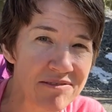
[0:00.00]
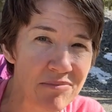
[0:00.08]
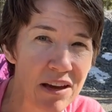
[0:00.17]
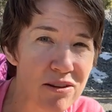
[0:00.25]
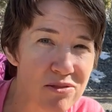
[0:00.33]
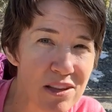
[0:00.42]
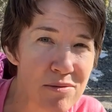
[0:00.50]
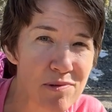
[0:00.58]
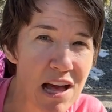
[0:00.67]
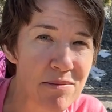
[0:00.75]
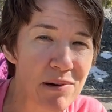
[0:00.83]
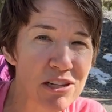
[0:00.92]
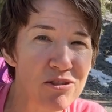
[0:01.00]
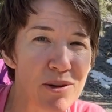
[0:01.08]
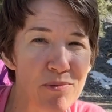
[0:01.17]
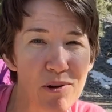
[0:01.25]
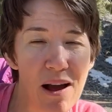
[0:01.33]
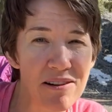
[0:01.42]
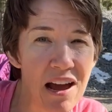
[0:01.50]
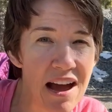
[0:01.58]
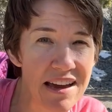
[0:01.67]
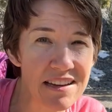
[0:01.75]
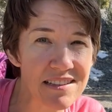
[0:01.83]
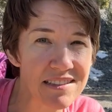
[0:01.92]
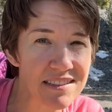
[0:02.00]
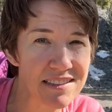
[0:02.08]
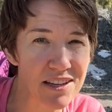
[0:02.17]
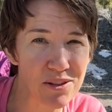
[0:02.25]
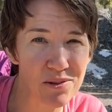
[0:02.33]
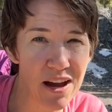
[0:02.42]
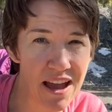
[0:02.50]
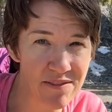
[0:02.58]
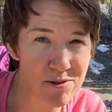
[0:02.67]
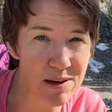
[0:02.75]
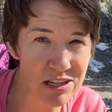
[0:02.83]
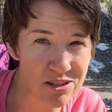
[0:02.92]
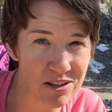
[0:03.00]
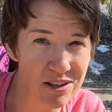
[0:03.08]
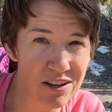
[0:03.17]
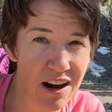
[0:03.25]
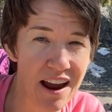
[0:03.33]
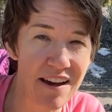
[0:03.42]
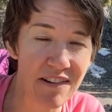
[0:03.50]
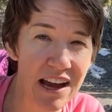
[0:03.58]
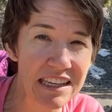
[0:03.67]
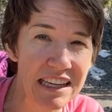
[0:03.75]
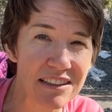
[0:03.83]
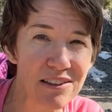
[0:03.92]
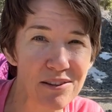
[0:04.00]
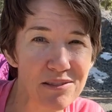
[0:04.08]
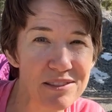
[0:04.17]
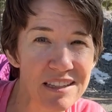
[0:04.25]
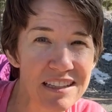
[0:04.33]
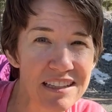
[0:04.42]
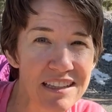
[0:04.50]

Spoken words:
I usually plan my trip around hikes, so I have to make sure I have hiking clothes.